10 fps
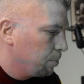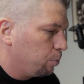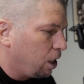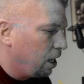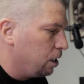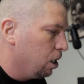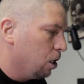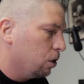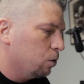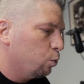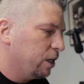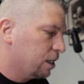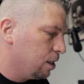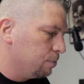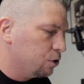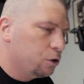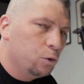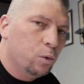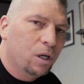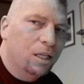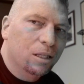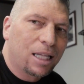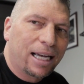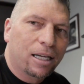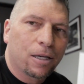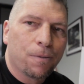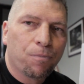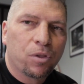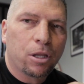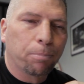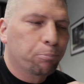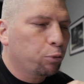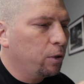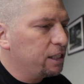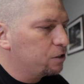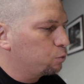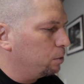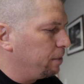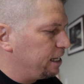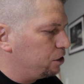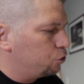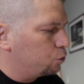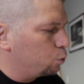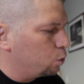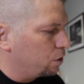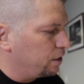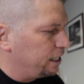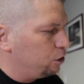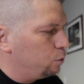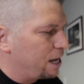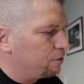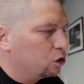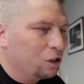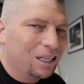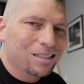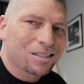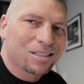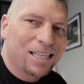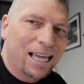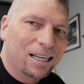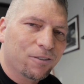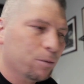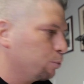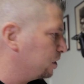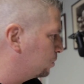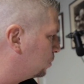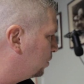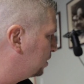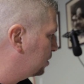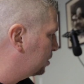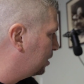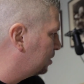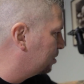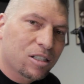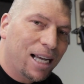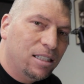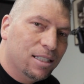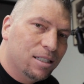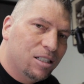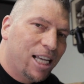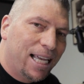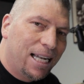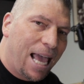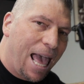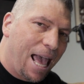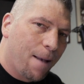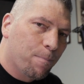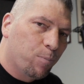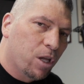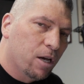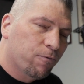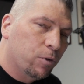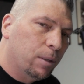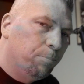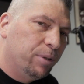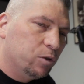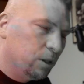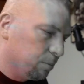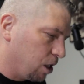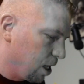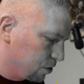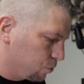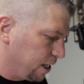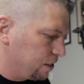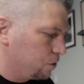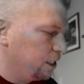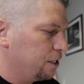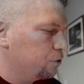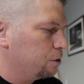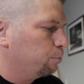but when it comes to like, the prints, we're making sure that you have a good understanding of the prints. So this is the Titan ten M from the building blocks, right? So here's the